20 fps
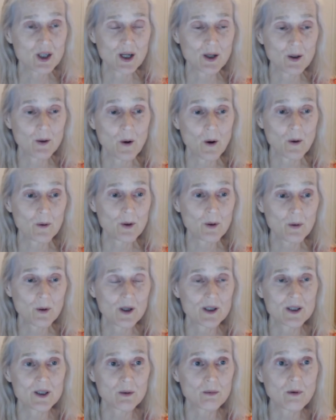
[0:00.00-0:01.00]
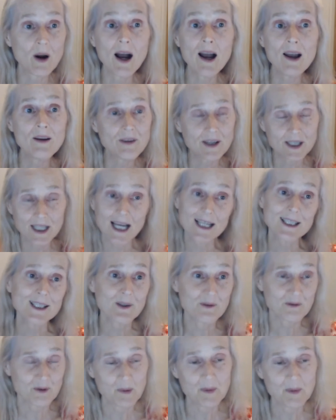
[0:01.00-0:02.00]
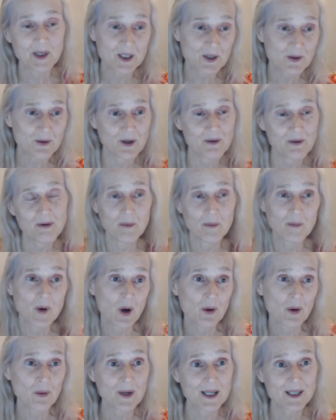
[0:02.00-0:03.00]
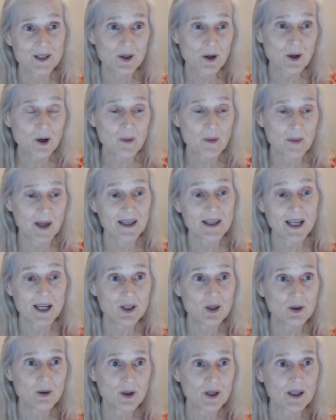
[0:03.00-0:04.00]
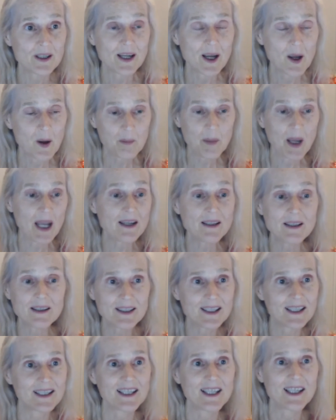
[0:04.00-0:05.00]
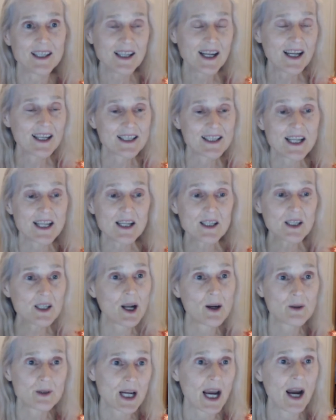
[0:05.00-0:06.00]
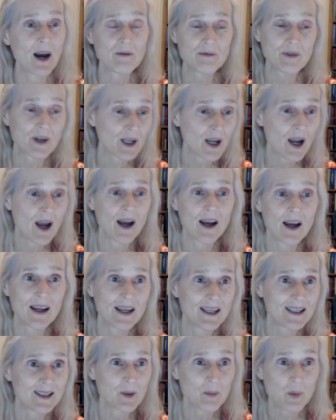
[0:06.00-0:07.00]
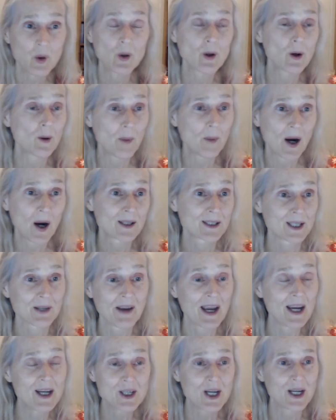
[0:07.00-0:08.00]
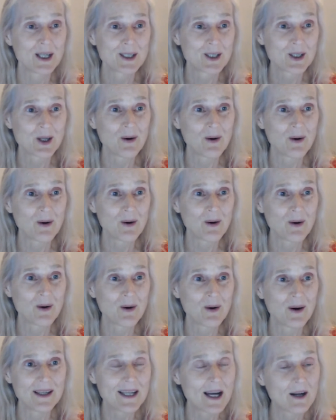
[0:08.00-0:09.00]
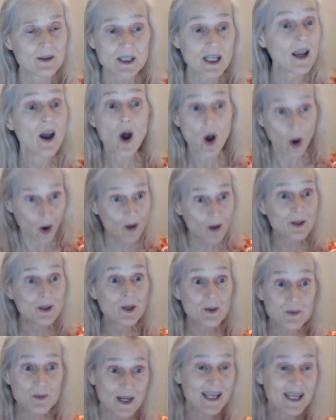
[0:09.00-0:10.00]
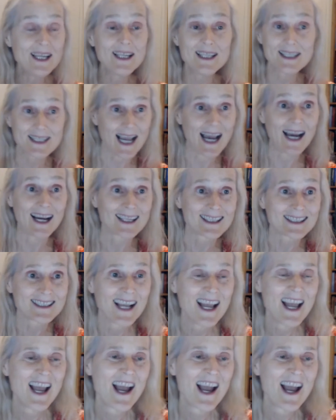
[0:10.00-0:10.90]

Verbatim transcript: you know, you could derive a lesson from history from Northwest Europe and then you could patent it and send it out to Africa and the poorer parts of Asia and so on now and say, all you need is X.